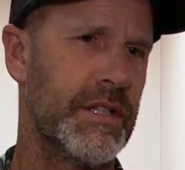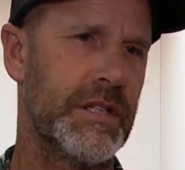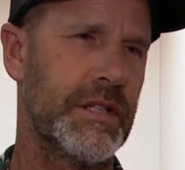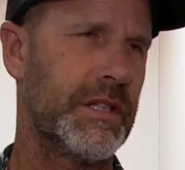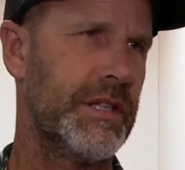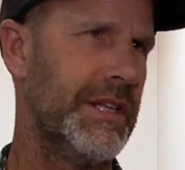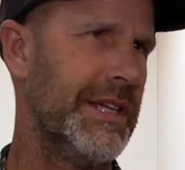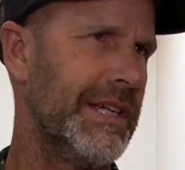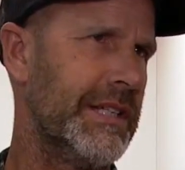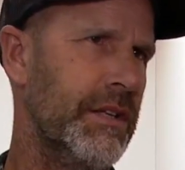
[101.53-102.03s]
is
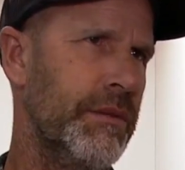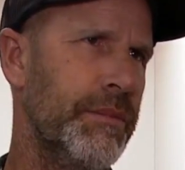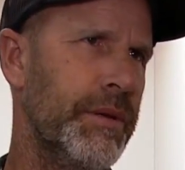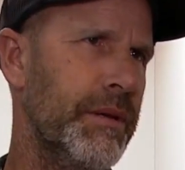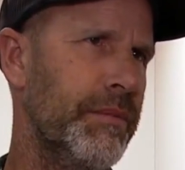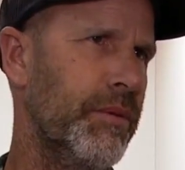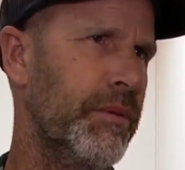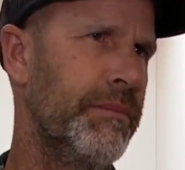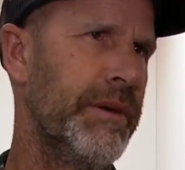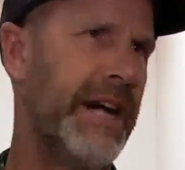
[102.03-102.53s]
just connecting
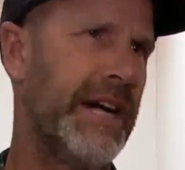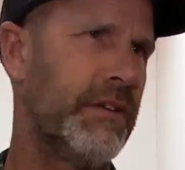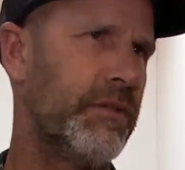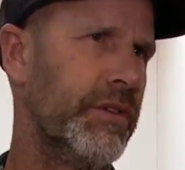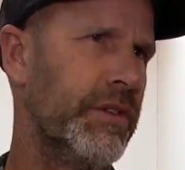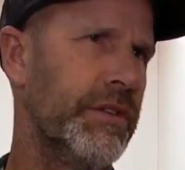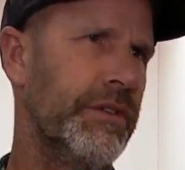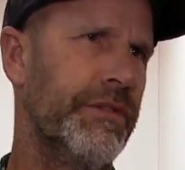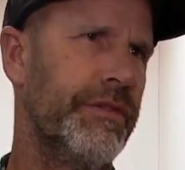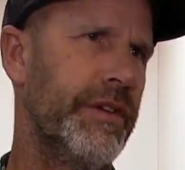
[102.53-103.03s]
people back
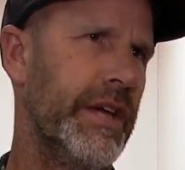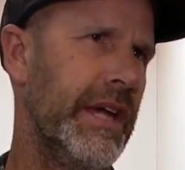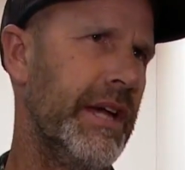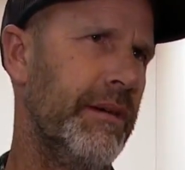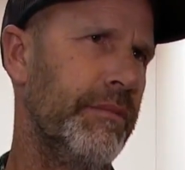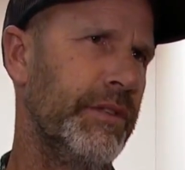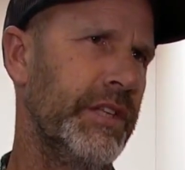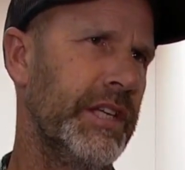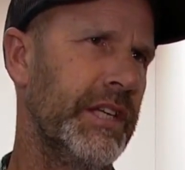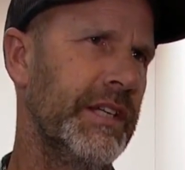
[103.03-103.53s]
with their
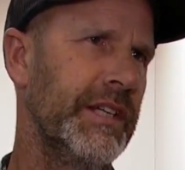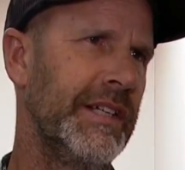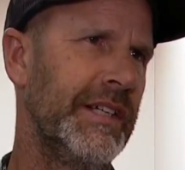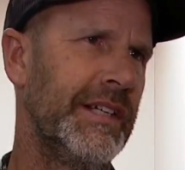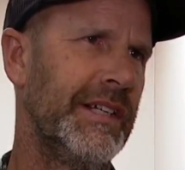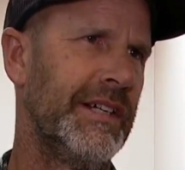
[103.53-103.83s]
family.